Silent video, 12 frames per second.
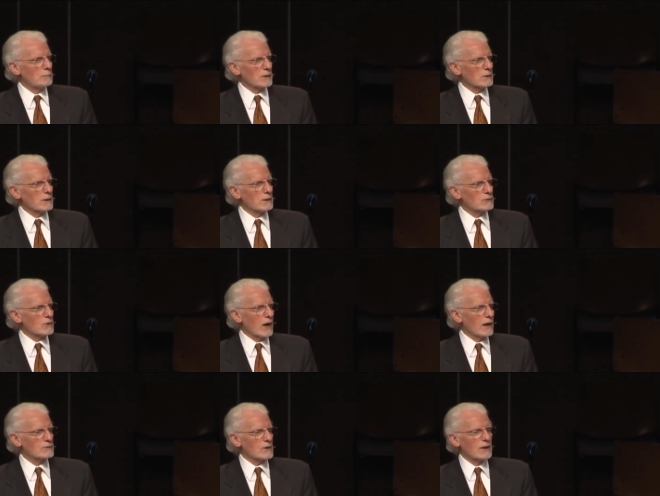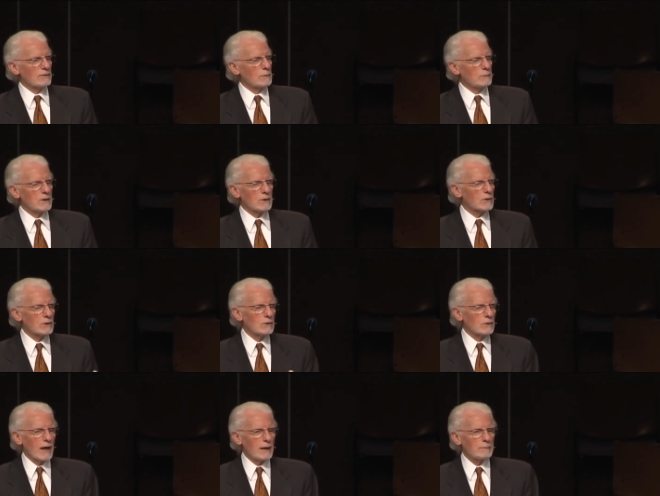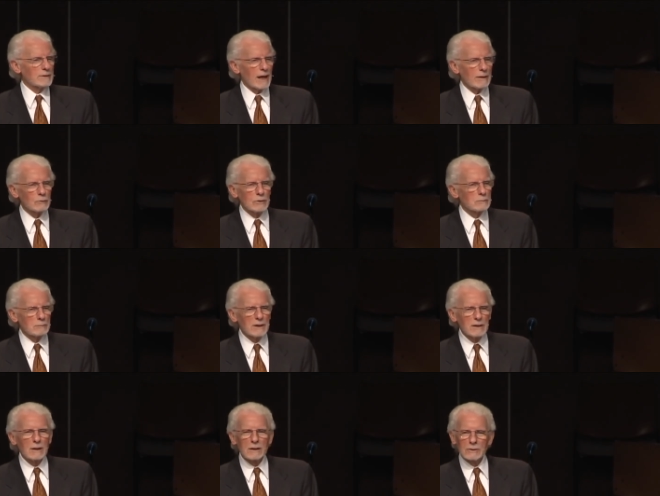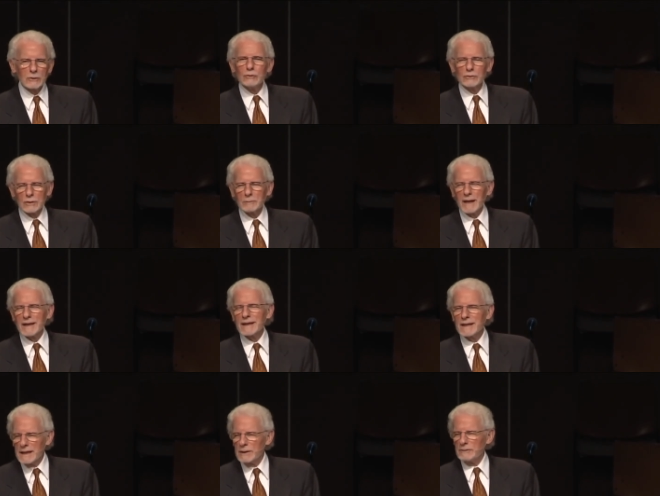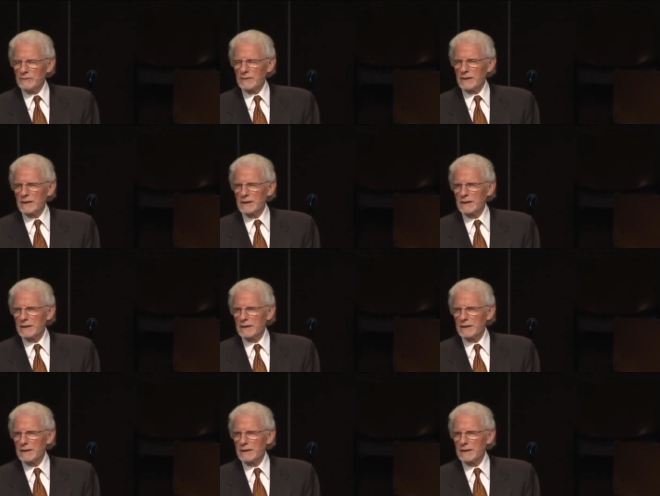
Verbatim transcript: the abilities God's given me to do that, but that wouldn't be the use of my gift.